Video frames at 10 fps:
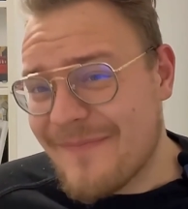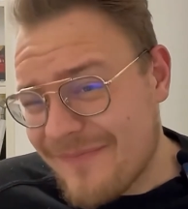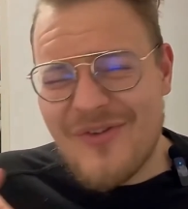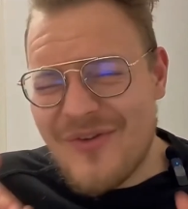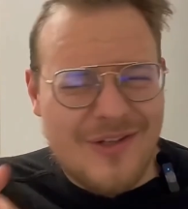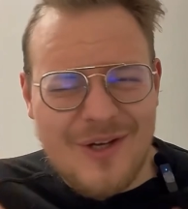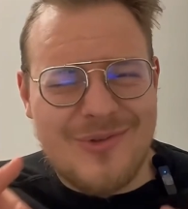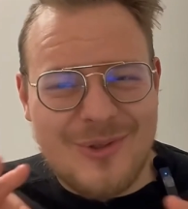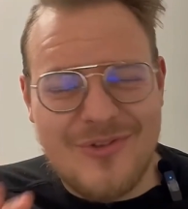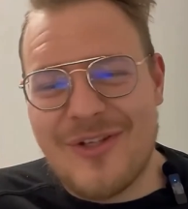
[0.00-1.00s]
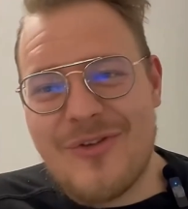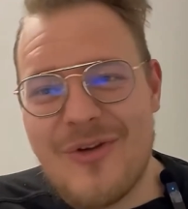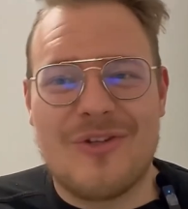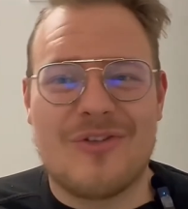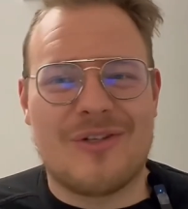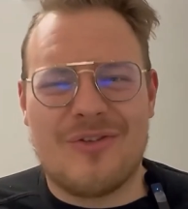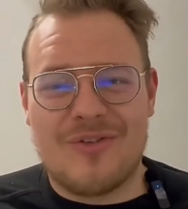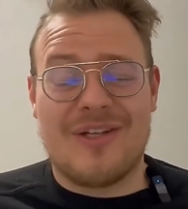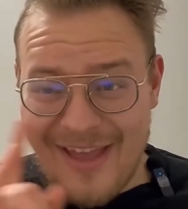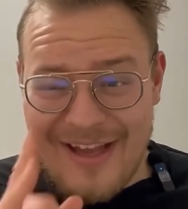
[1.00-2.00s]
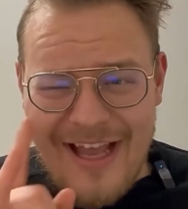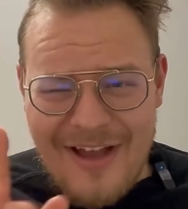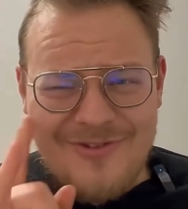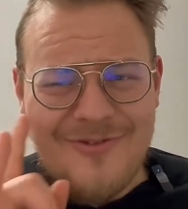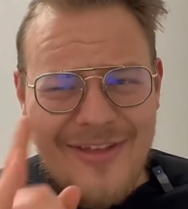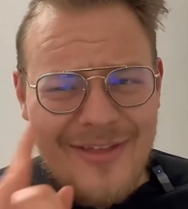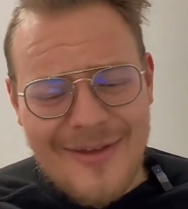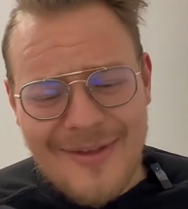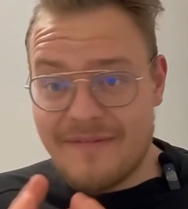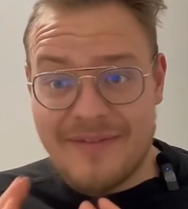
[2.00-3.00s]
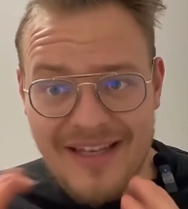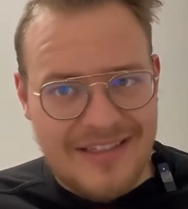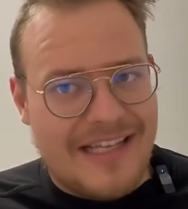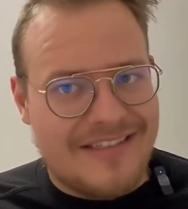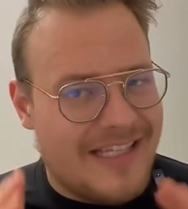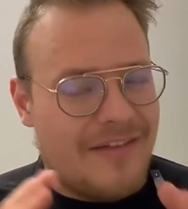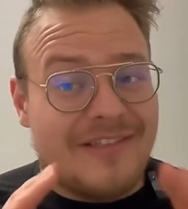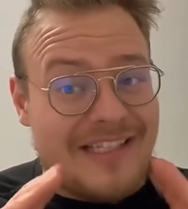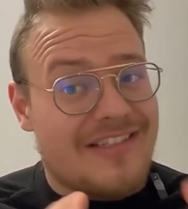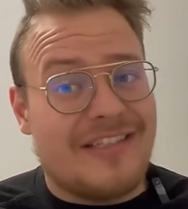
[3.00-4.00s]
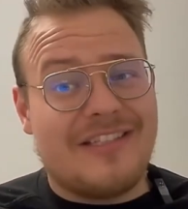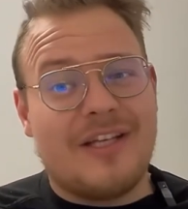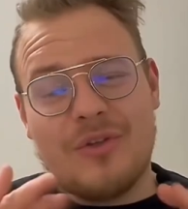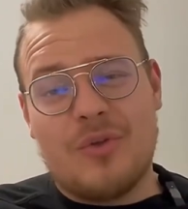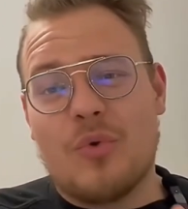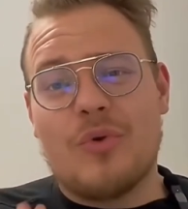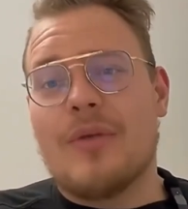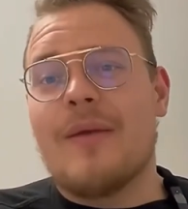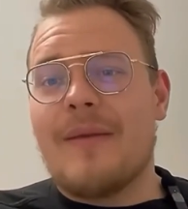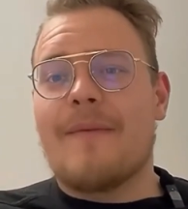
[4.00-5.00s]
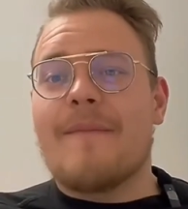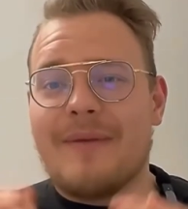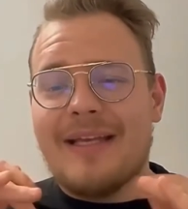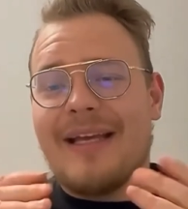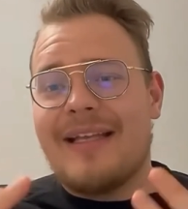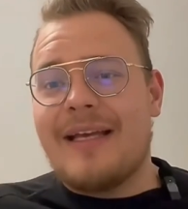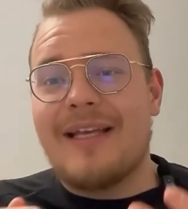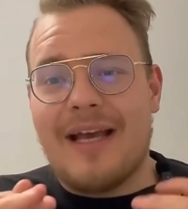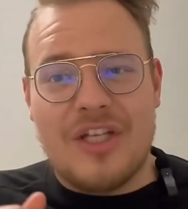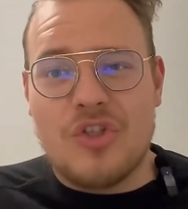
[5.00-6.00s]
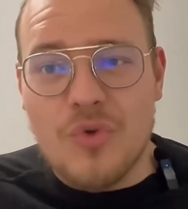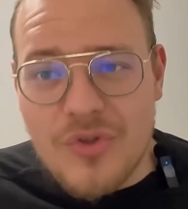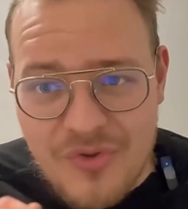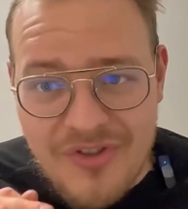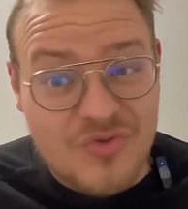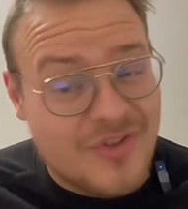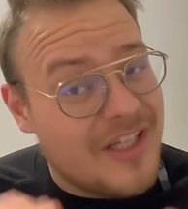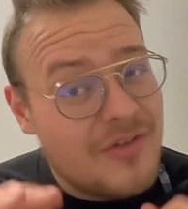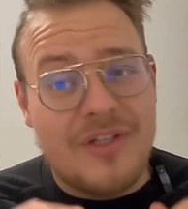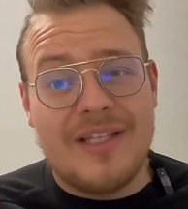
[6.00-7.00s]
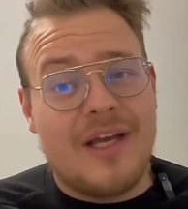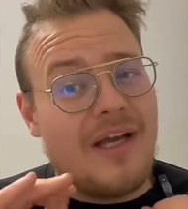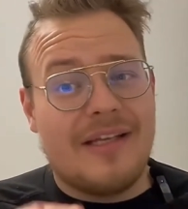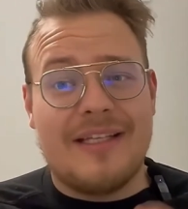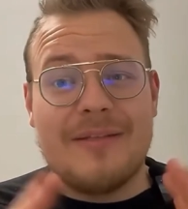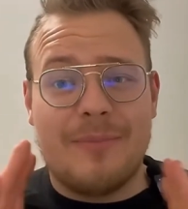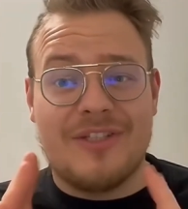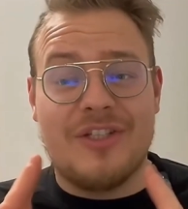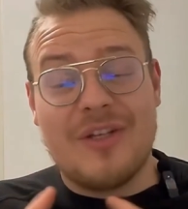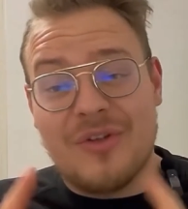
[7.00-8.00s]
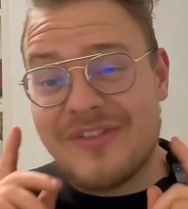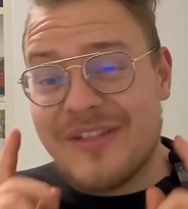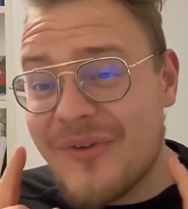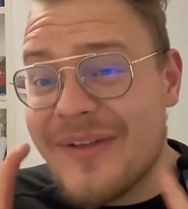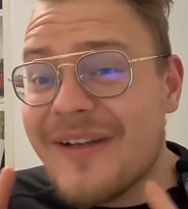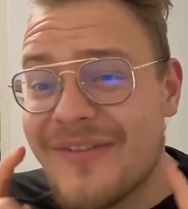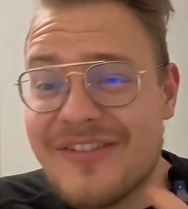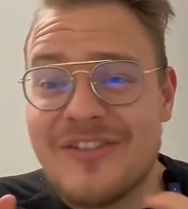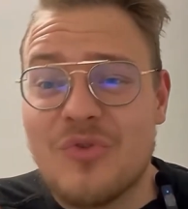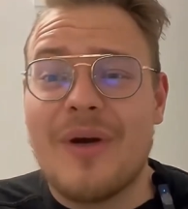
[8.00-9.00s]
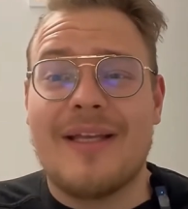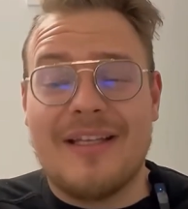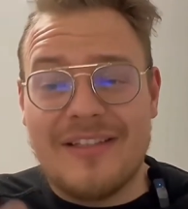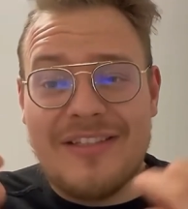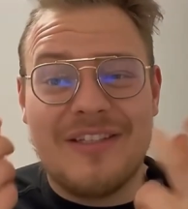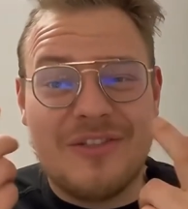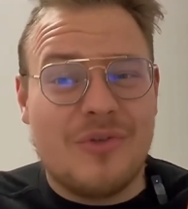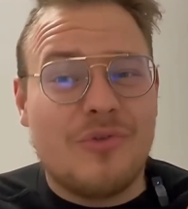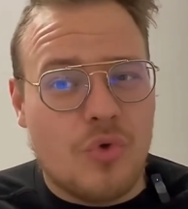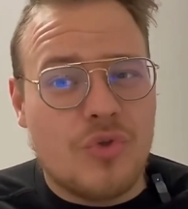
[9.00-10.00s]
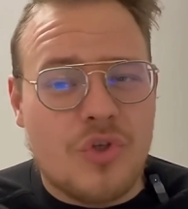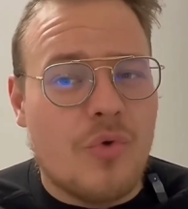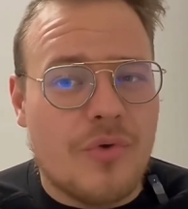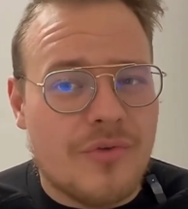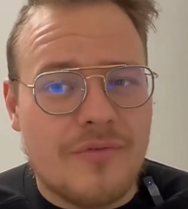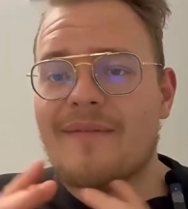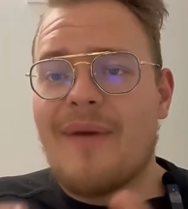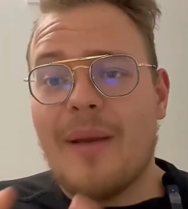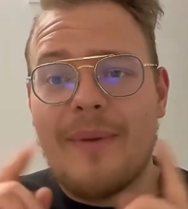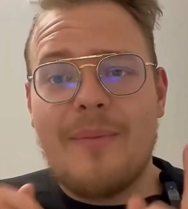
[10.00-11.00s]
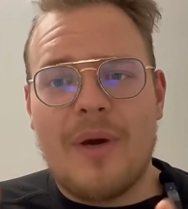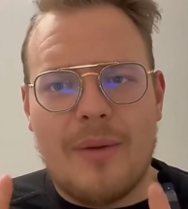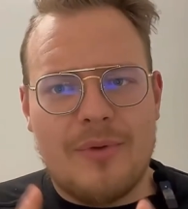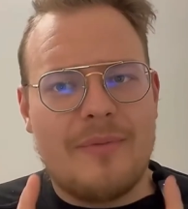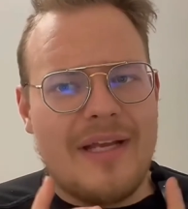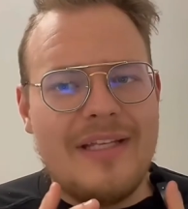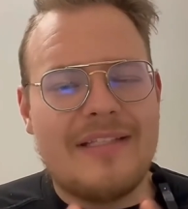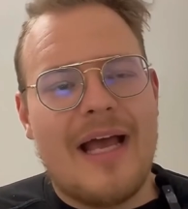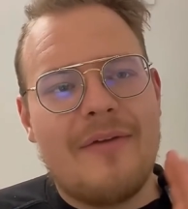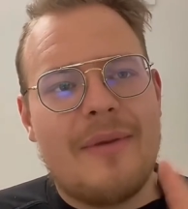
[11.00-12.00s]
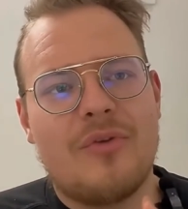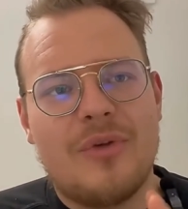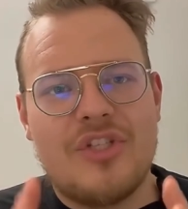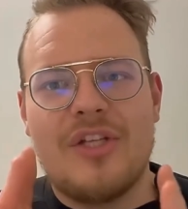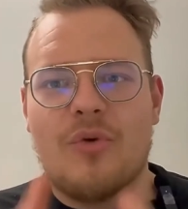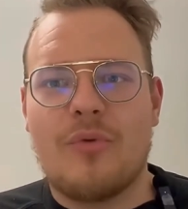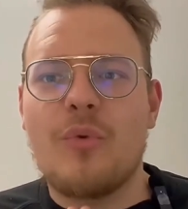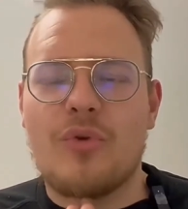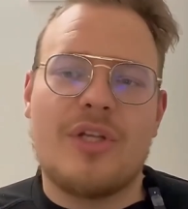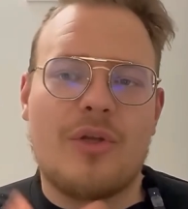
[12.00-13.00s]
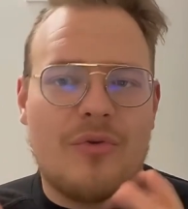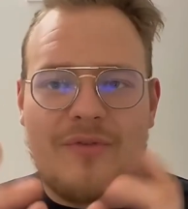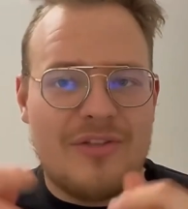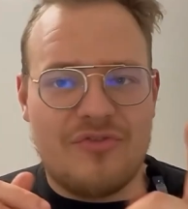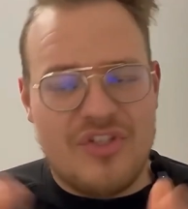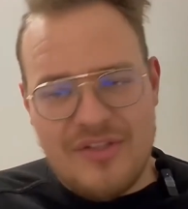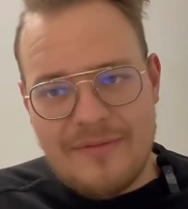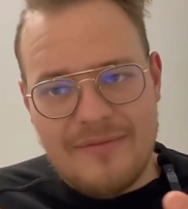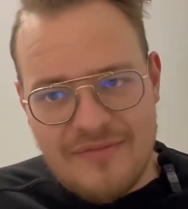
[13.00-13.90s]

basically, I paid 666 and something else. 10 nights, 11 days, 600 euros. In Italy, I assure you, it's really, really hard, especially considering that this is right in the center of Tokyo. A big problem then is having 3G or 4G or 5G.